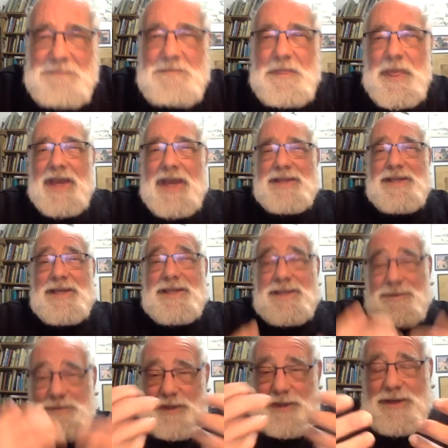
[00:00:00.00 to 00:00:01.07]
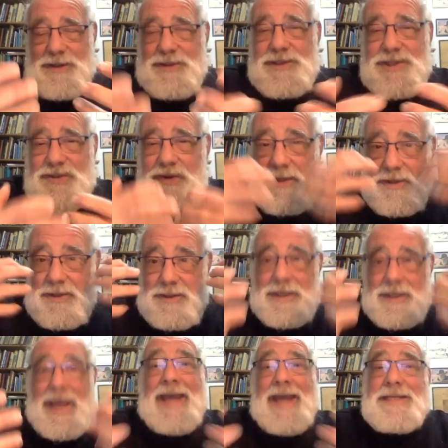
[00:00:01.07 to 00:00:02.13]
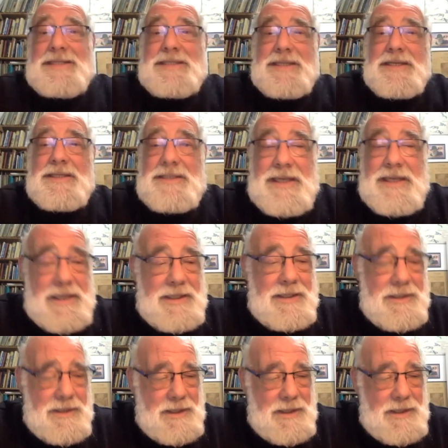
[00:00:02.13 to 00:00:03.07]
and that the political struggle can succeed.